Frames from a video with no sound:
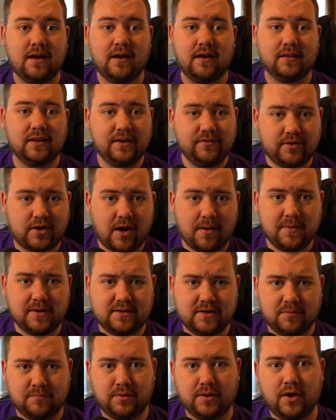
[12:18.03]
leave a comment
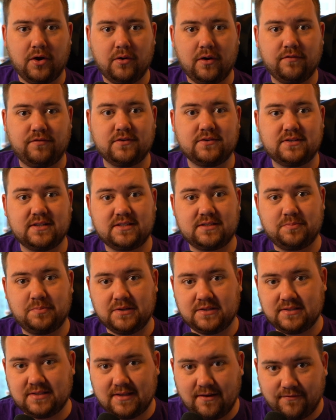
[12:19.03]
down below if there's a
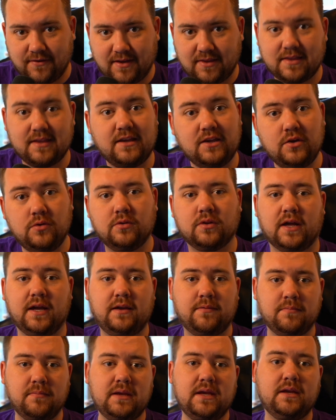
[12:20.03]
specific thing you'd like
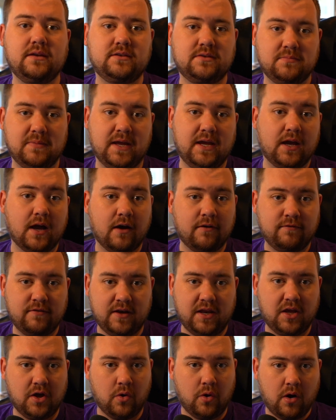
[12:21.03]
me to make a
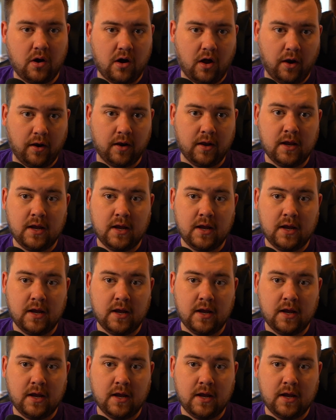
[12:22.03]
video on.